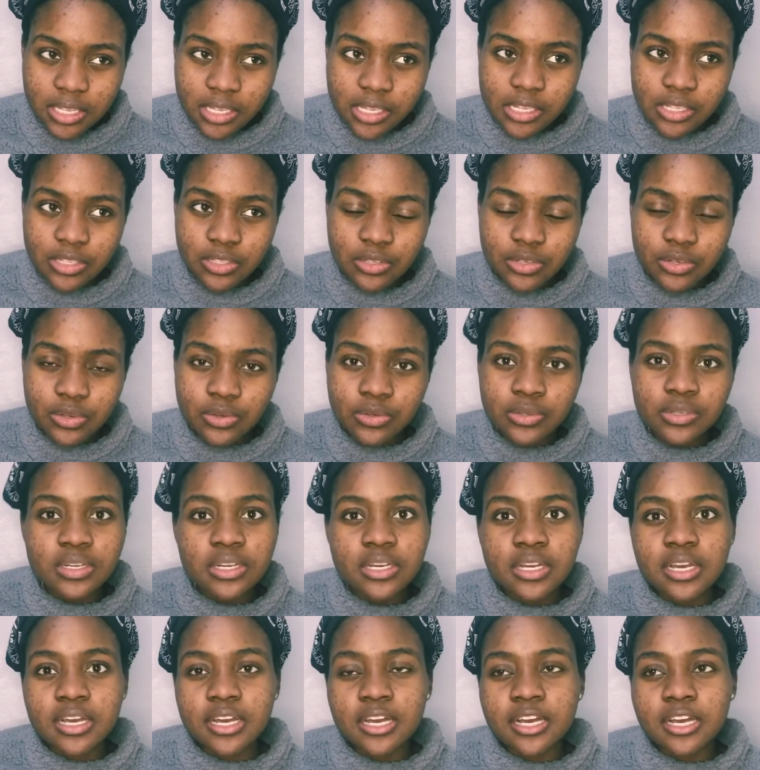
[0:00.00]
you know,
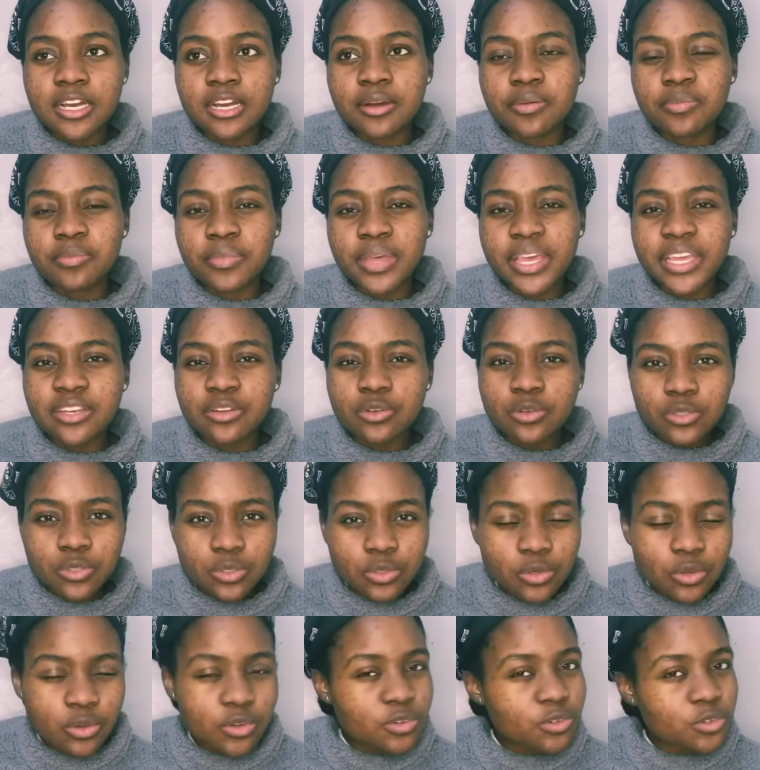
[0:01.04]
and also
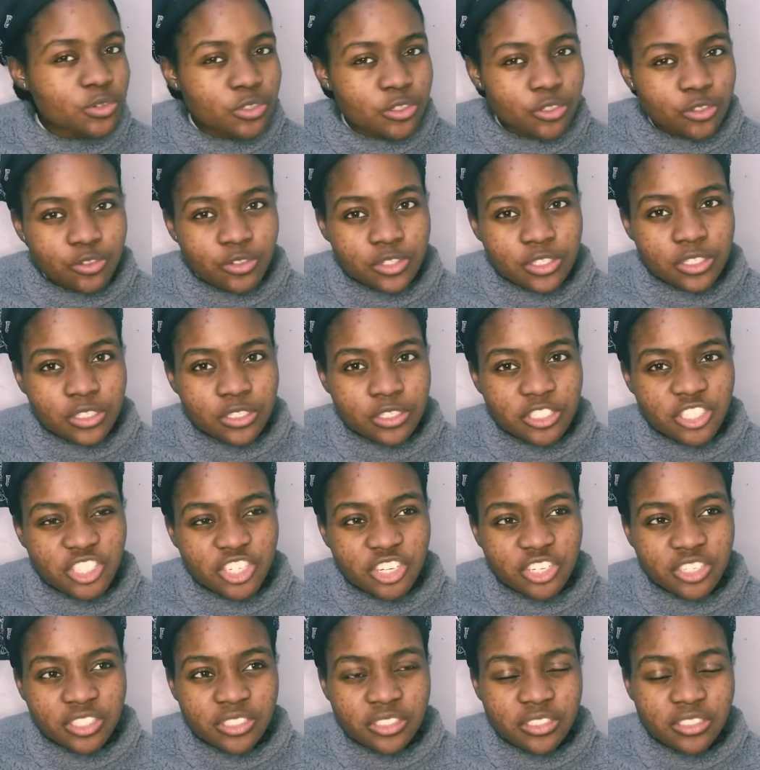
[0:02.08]
go do your research
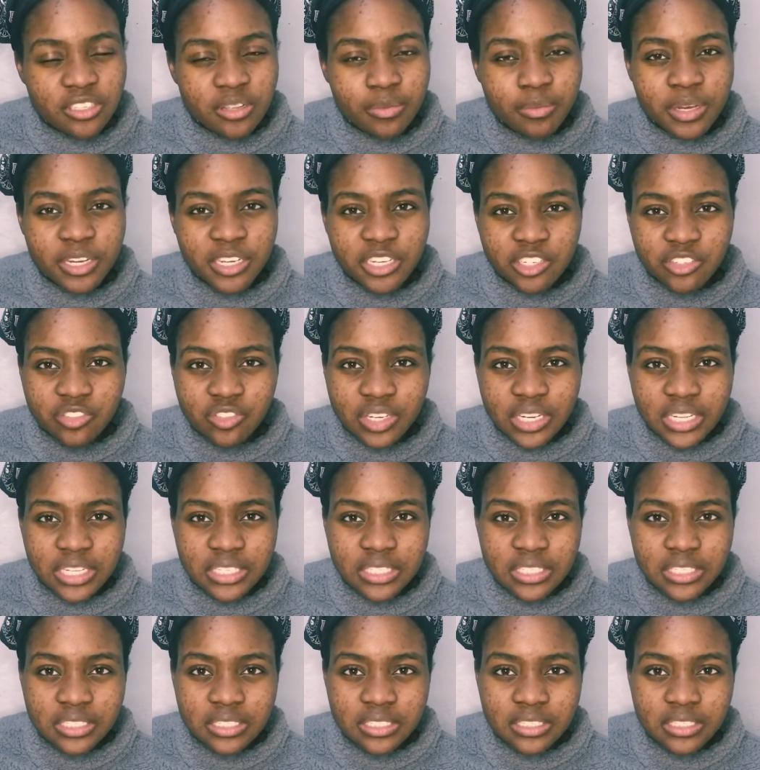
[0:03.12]
on the market
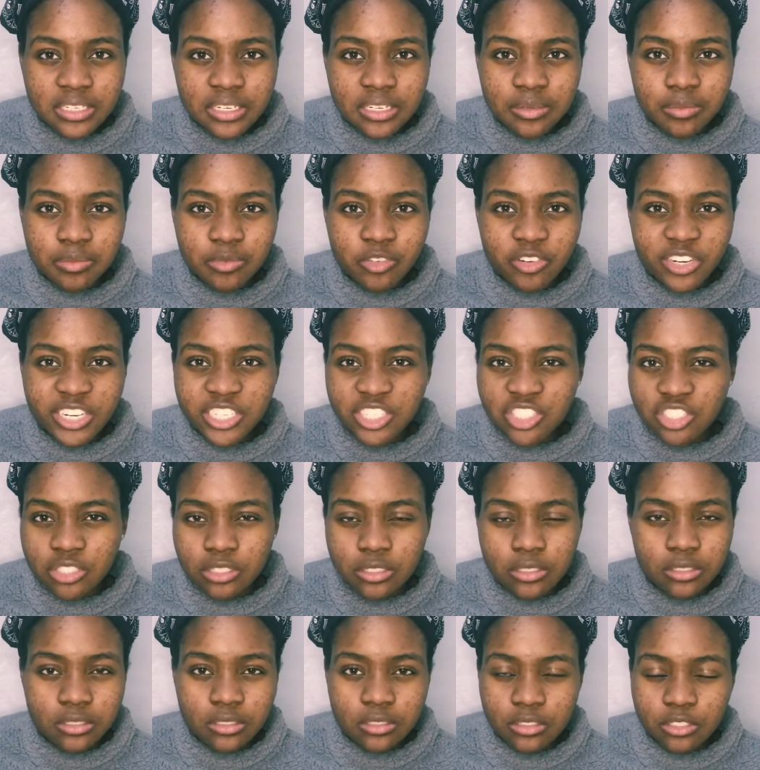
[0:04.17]
related
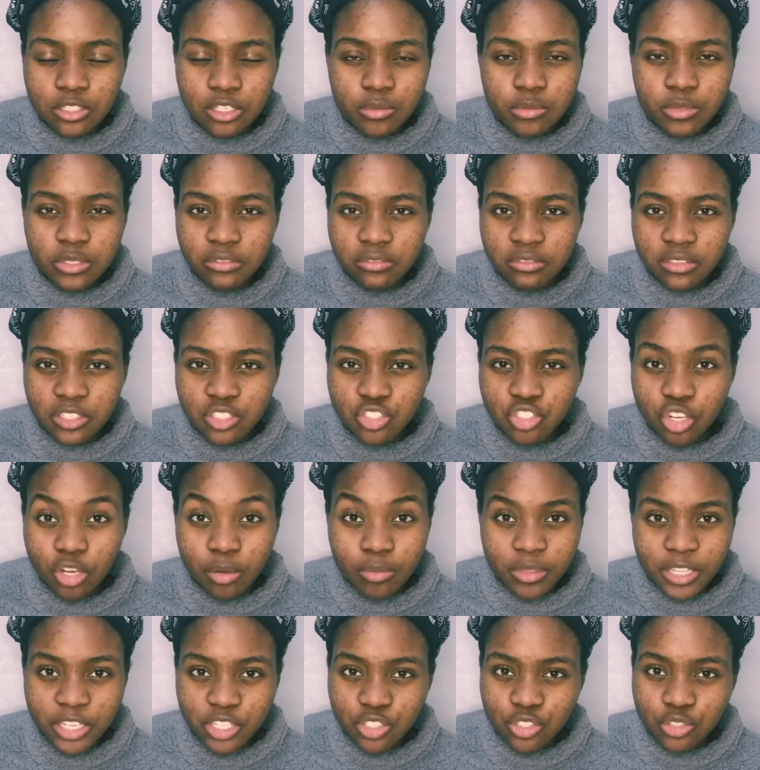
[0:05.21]
ranges in terms of the job
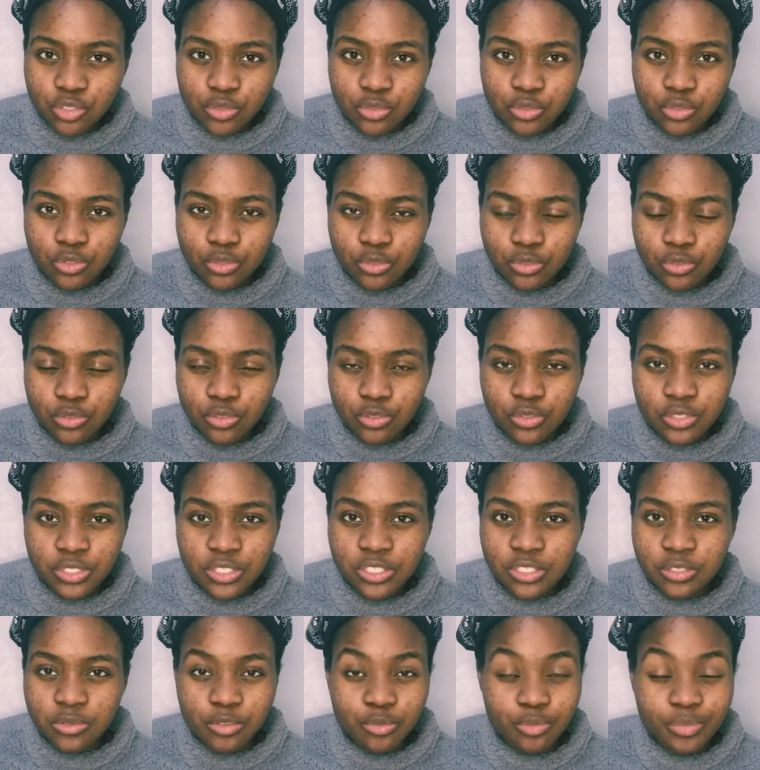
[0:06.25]
that
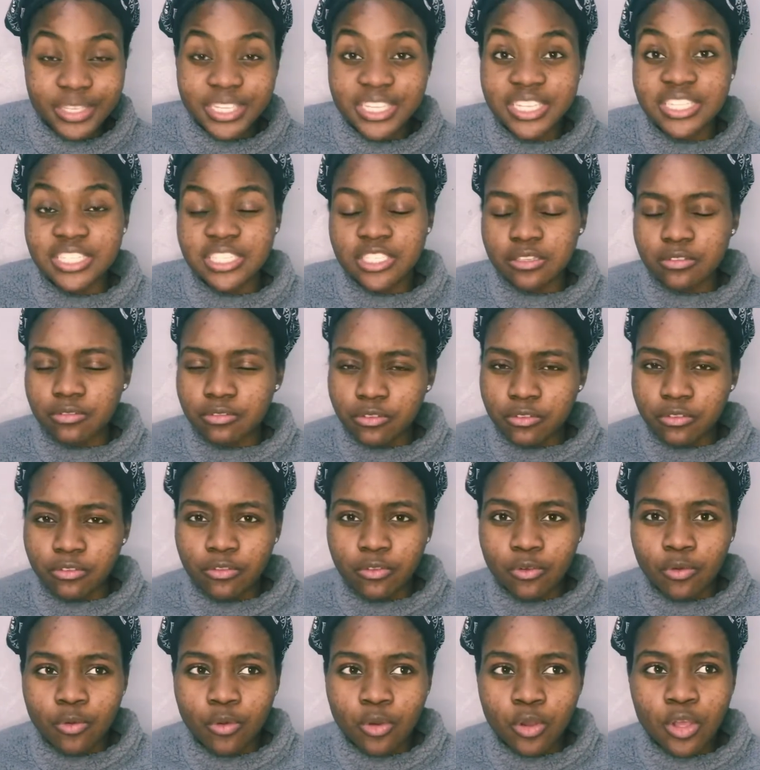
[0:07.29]
you're being interviewed
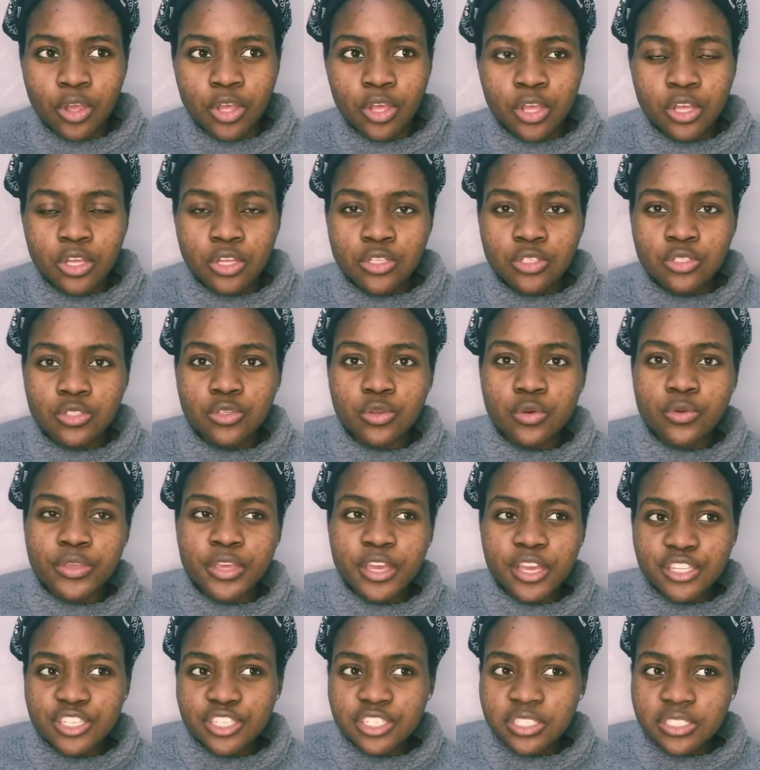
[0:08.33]
for. So yeah,
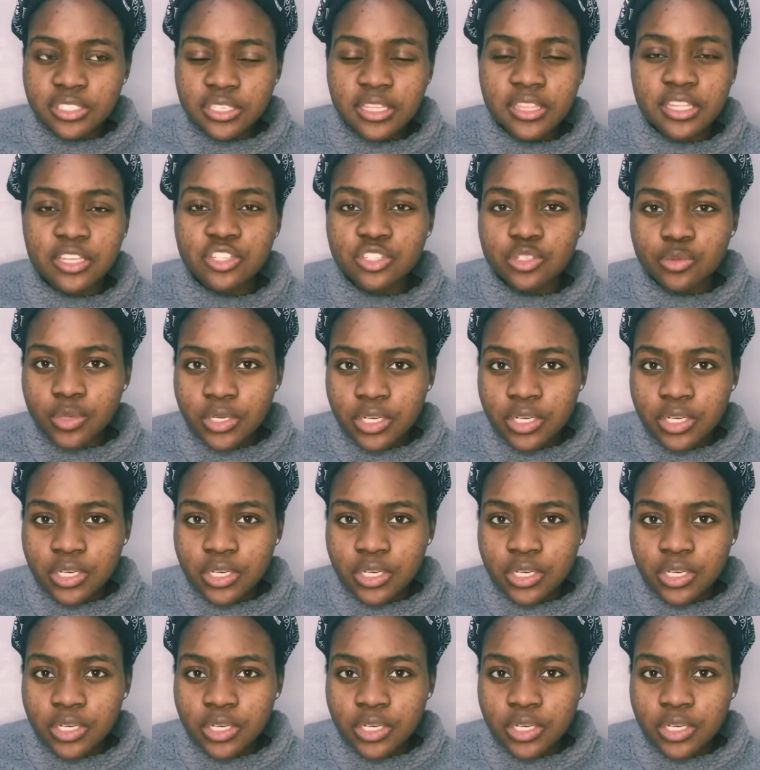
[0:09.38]
just say that you're